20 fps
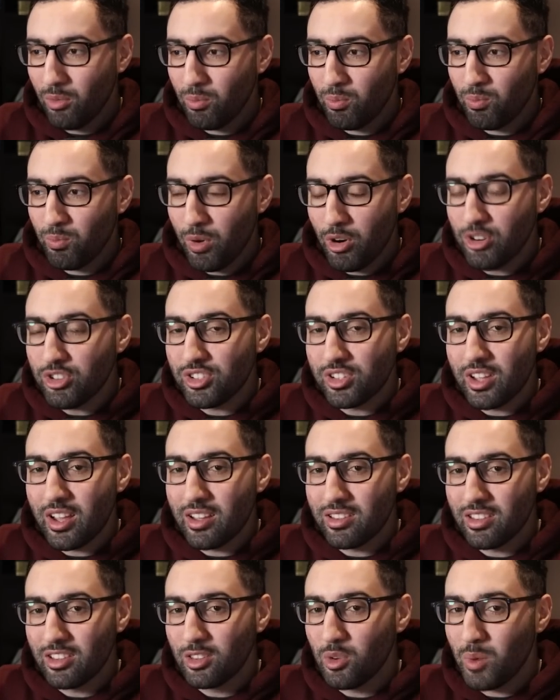personally, I
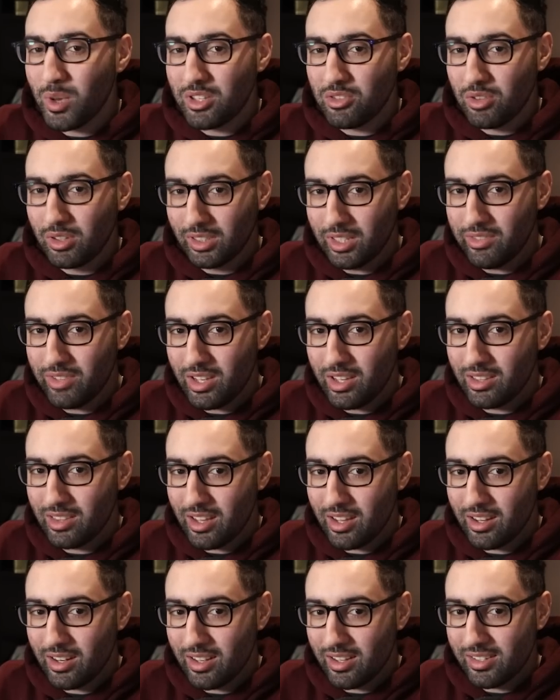think the way to alleviate
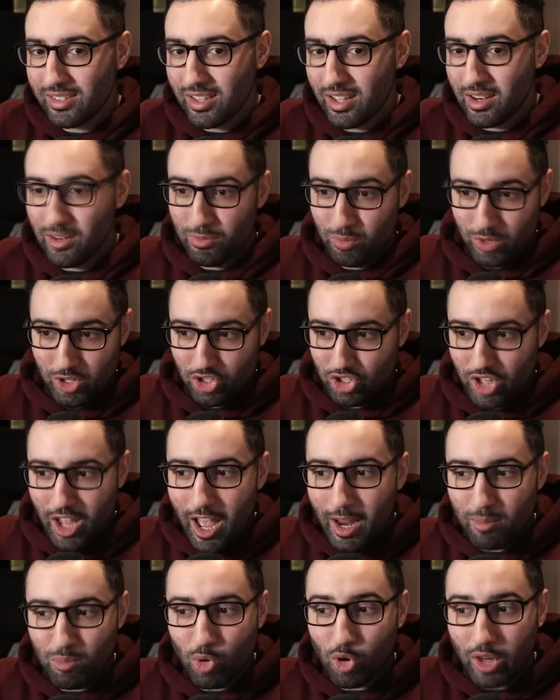that is that if we just
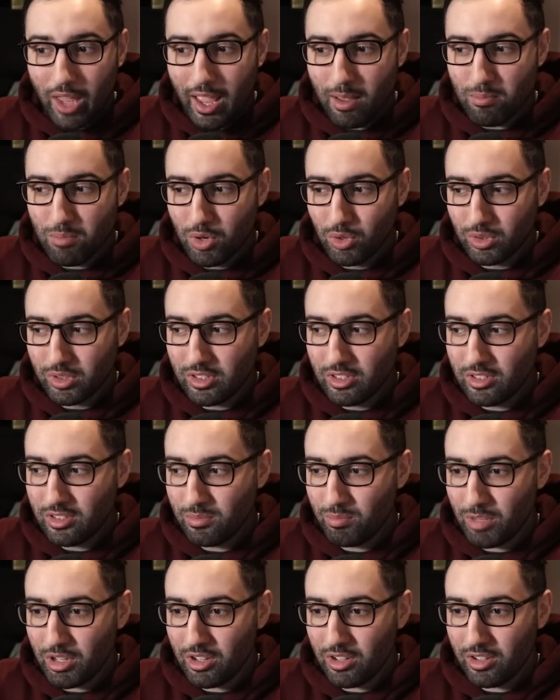had more game modes,
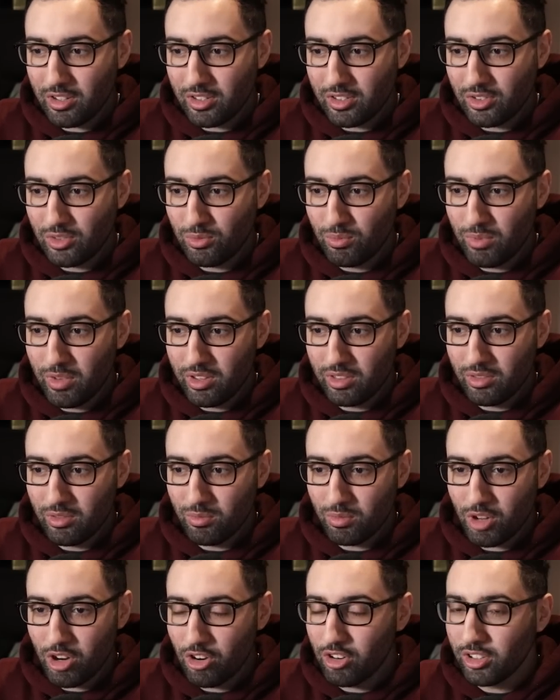because
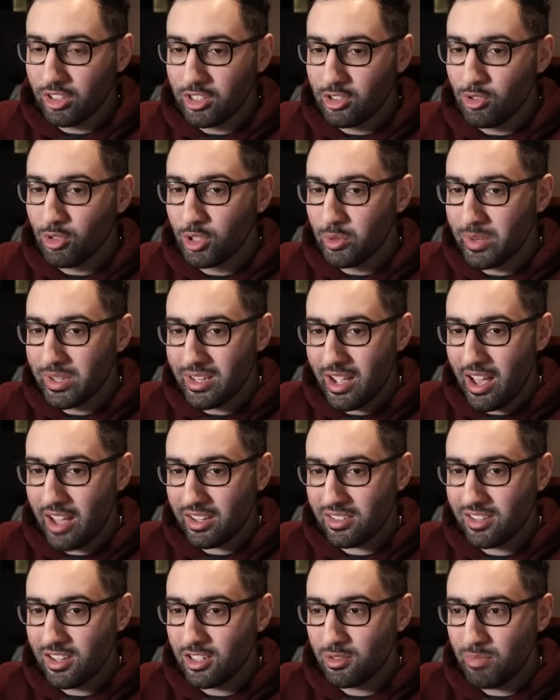currently the only way to
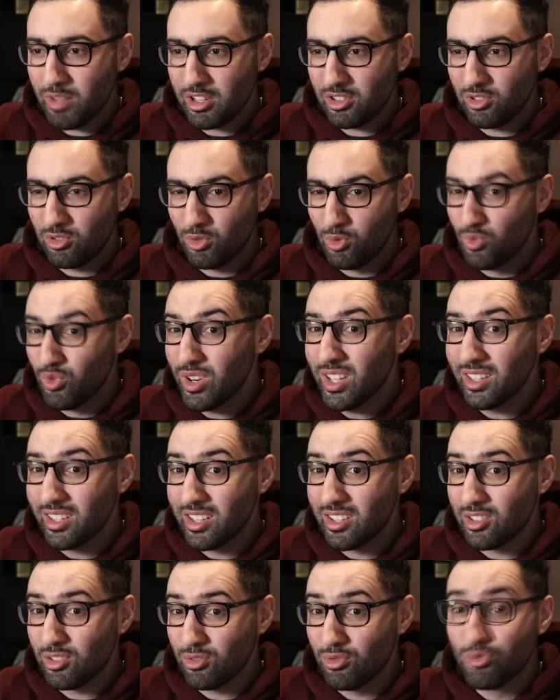access Master Duel really
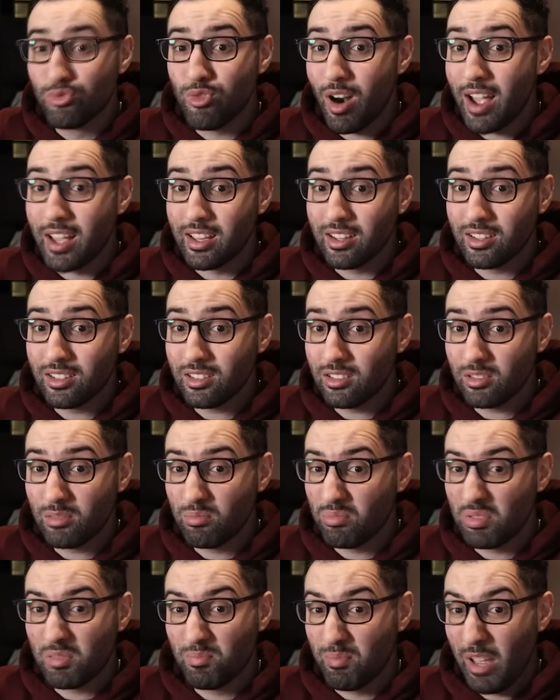is through ranked
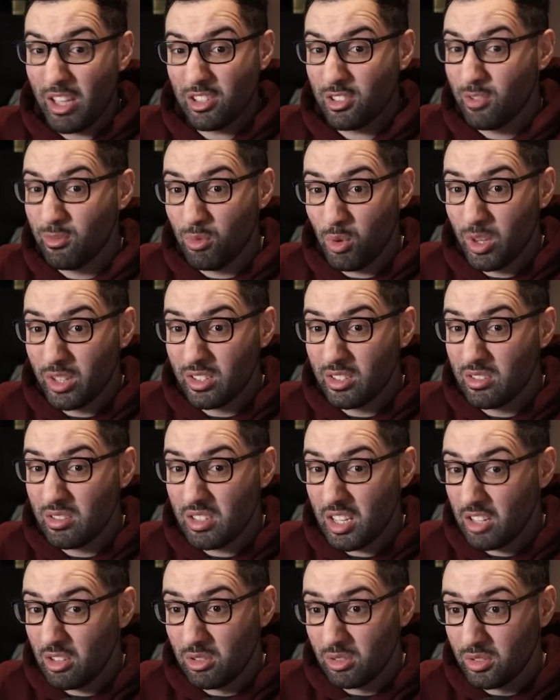best of one
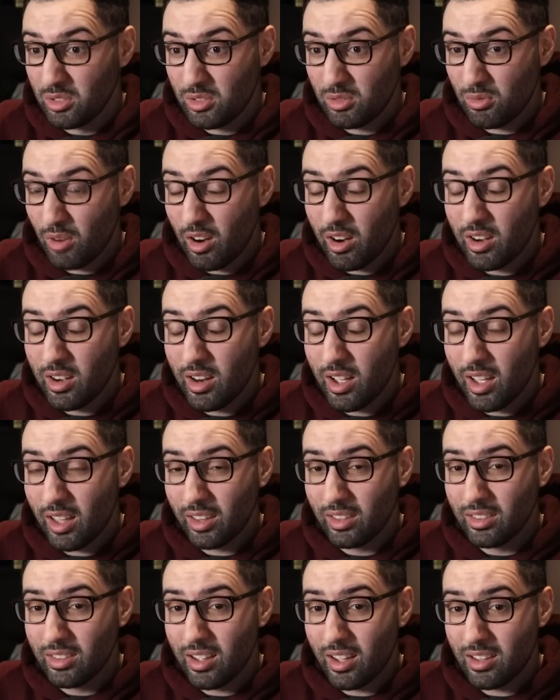singles, mm. right?
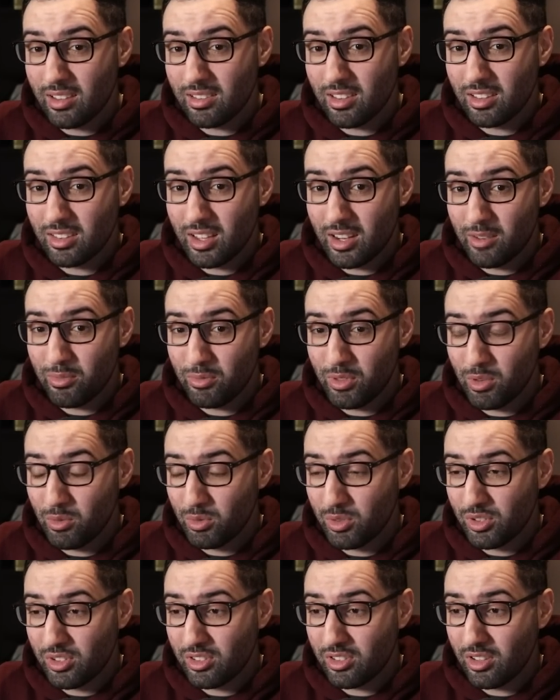And I think that if there
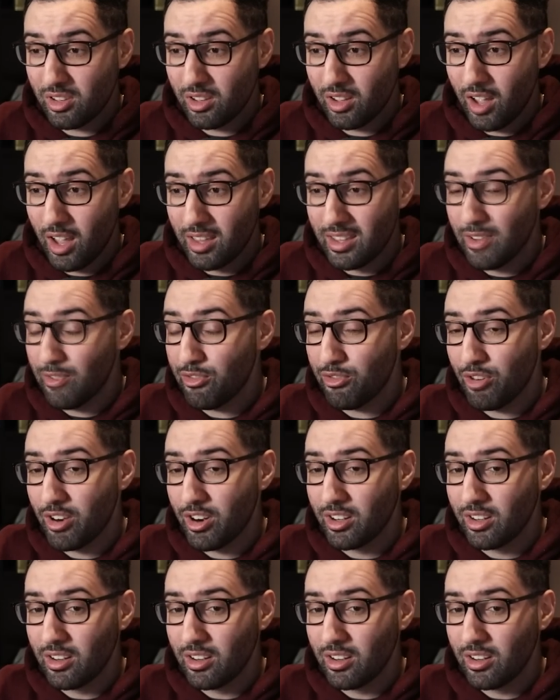was a different